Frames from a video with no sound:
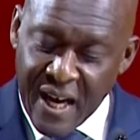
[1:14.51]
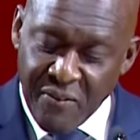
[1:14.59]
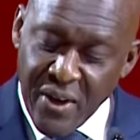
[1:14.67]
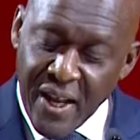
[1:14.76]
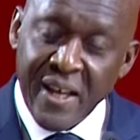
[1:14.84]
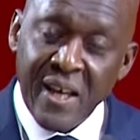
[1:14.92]
I
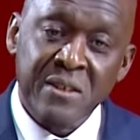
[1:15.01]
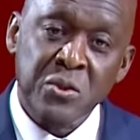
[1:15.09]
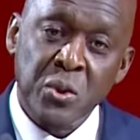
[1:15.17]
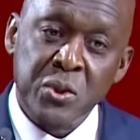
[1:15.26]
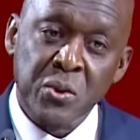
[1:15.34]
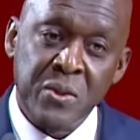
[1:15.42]
would like
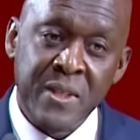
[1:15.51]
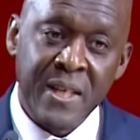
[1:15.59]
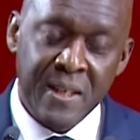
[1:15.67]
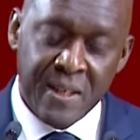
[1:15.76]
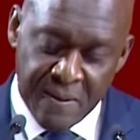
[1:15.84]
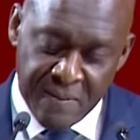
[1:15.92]
also
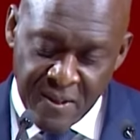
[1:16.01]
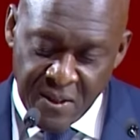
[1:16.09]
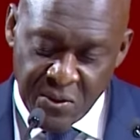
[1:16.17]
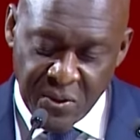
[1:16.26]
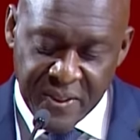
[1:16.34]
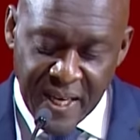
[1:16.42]

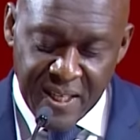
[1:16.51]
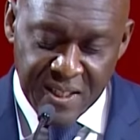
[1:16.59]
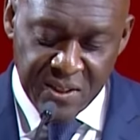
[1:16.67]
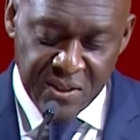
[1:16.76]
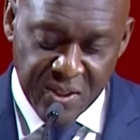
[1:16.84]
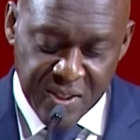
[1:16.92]
to
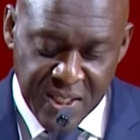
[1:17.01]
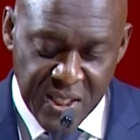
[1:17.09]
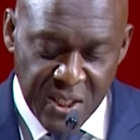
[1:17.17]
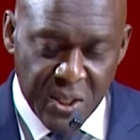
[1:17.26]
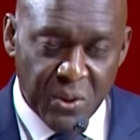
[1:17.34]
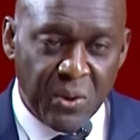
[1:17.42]
thank the
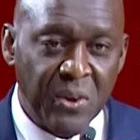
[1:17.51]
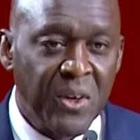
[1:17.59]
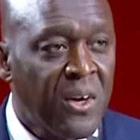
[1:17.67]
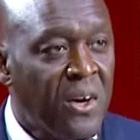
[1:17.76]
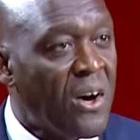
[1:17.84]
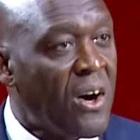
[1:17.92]

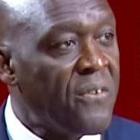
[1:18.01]
CEO